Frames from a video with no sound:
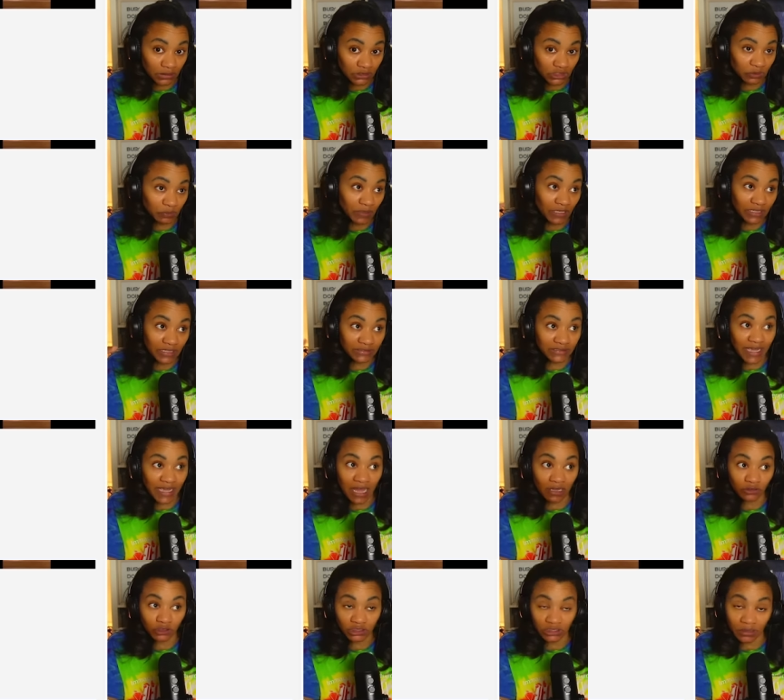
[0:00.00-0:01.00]
spend the
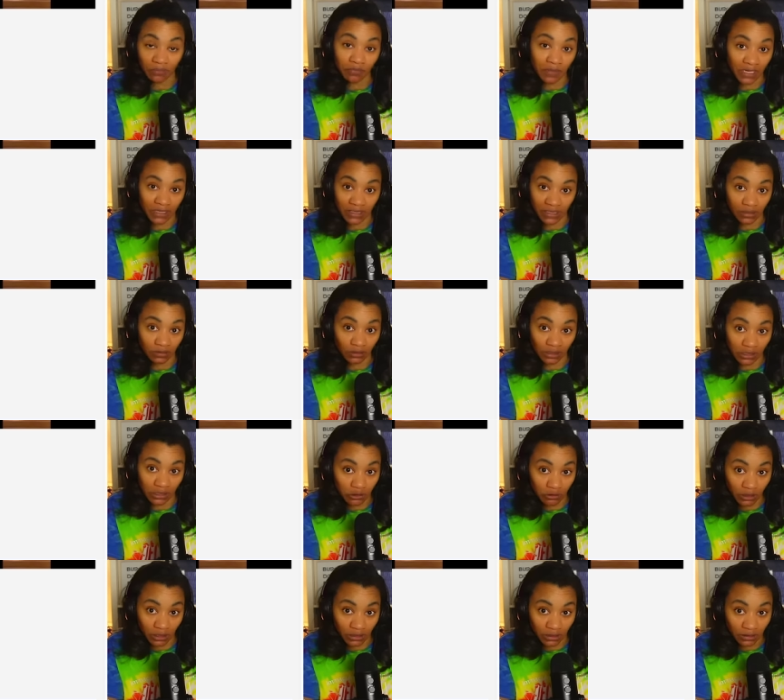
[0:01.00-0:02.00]
township money
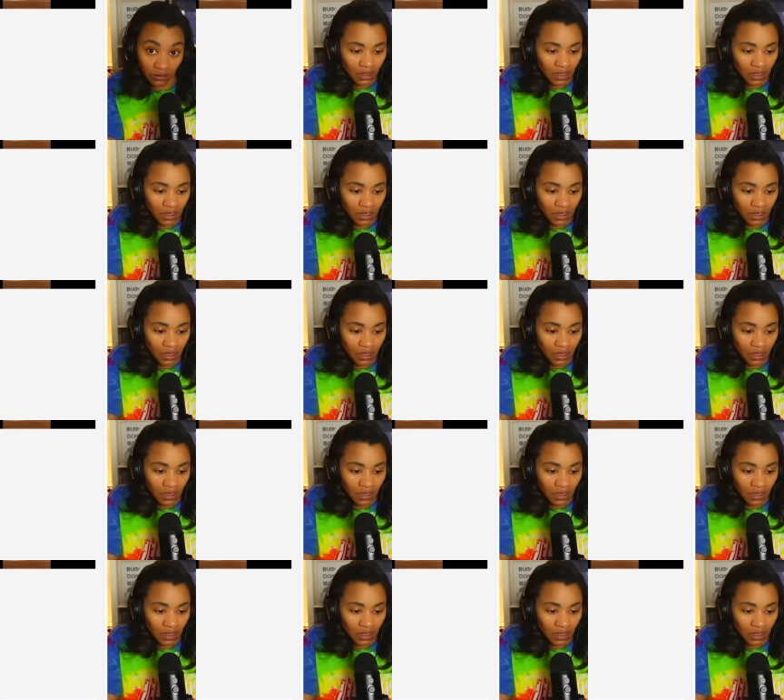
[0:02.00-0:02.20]
illegally.